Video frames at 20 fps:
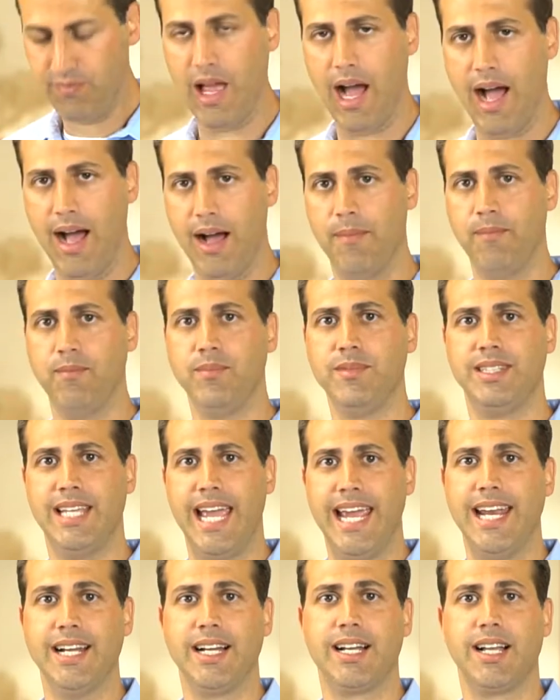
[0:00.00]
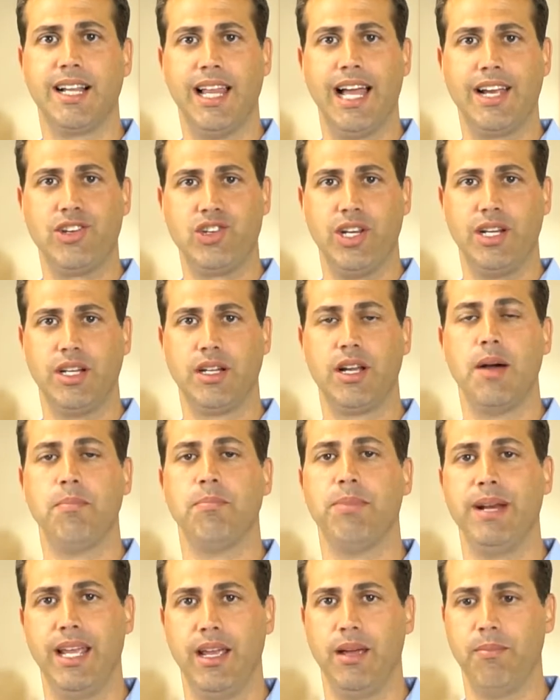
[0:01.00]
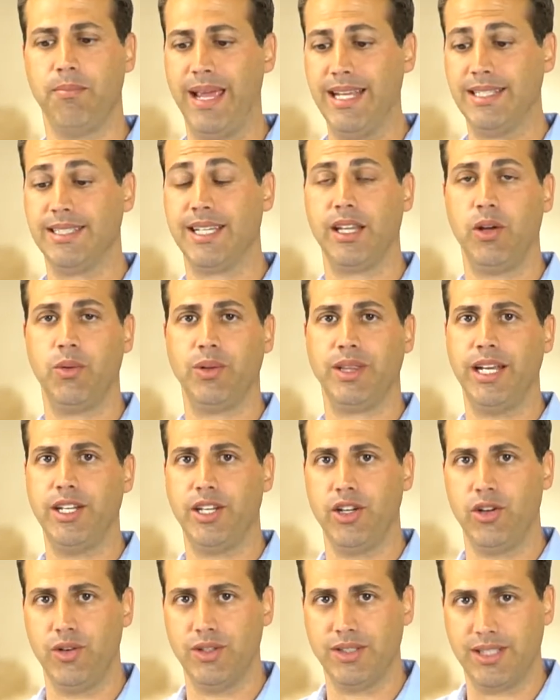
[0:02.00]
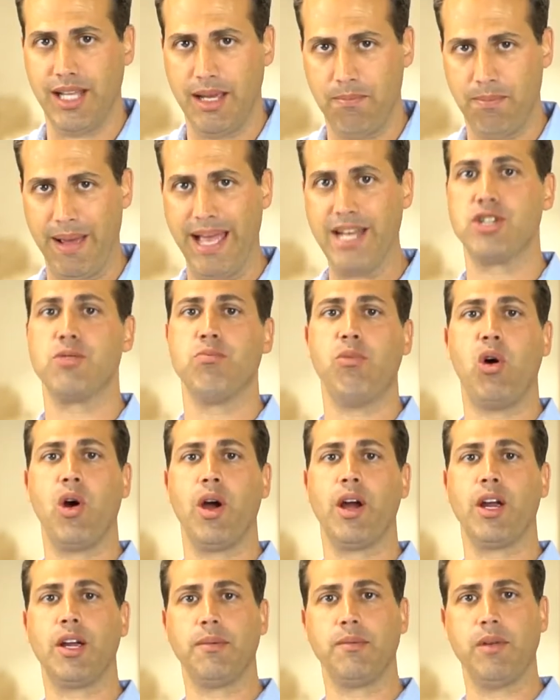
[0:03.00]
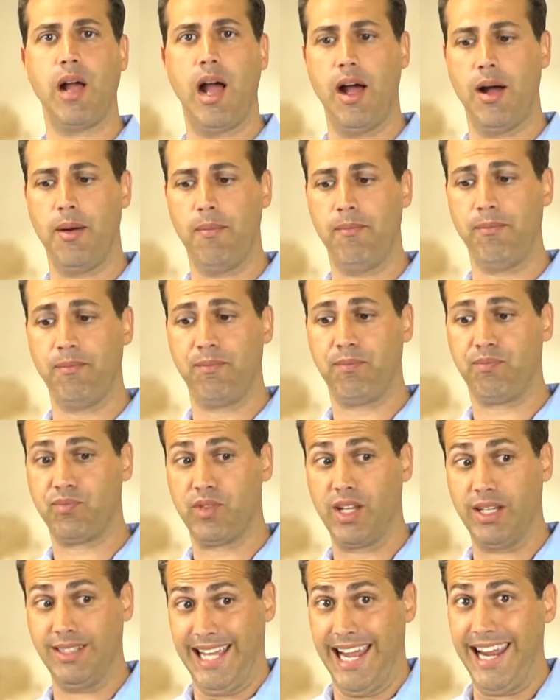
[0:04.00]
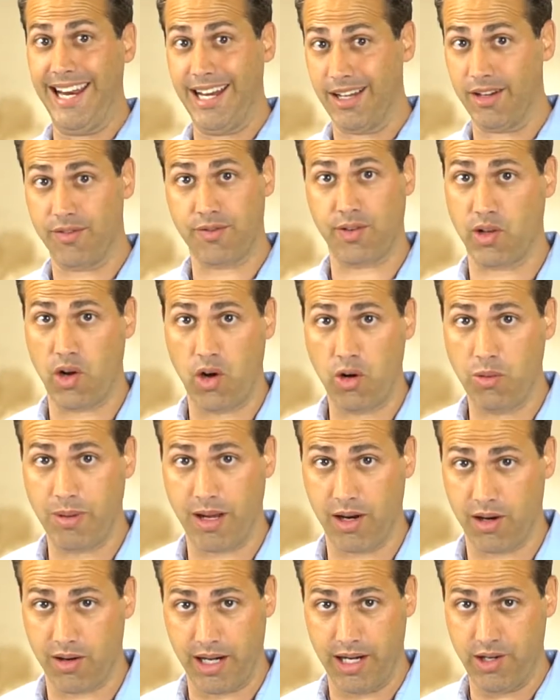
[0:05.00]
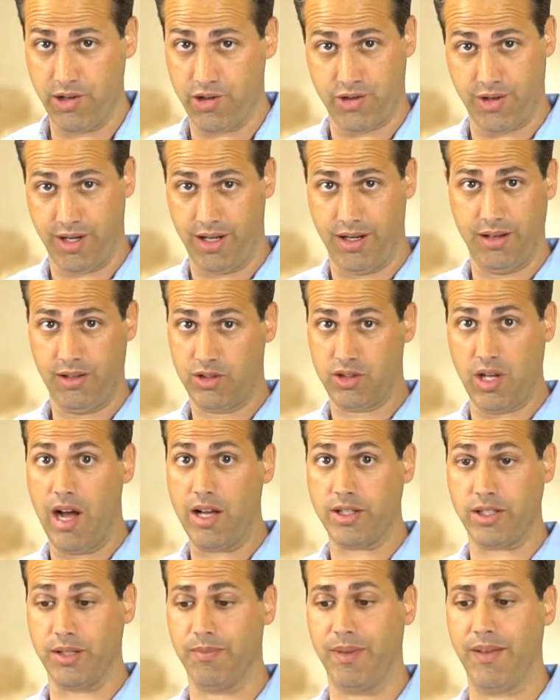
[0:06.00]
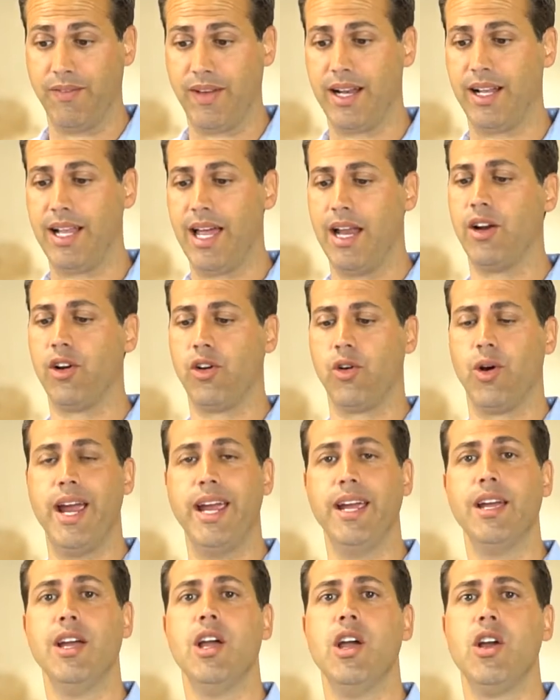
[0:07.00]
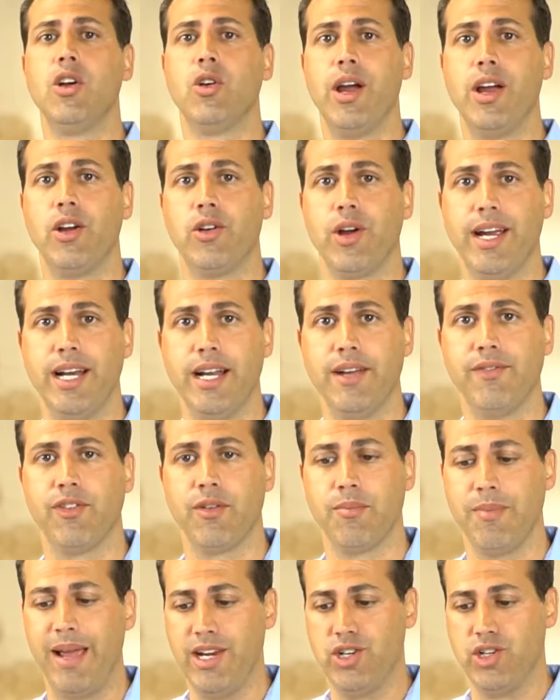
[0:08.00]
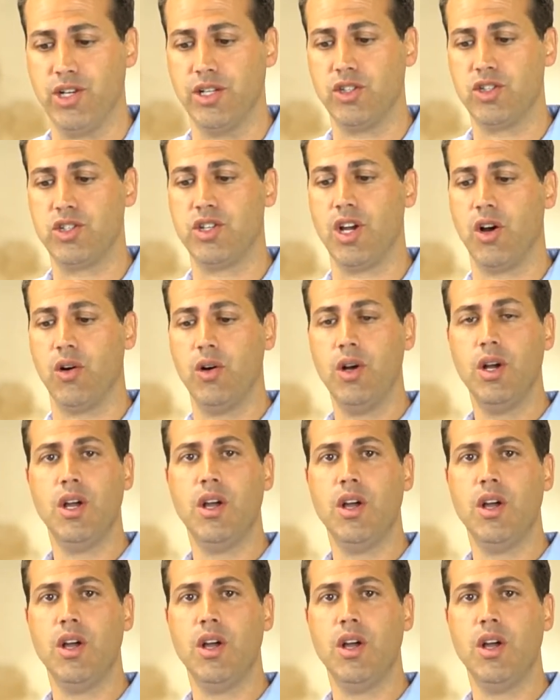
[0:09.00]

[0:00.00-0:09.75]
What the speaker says: data collection company, and basically what they do is they benchmark data for the home care industry. It's awesome. They've got a lot of great information. So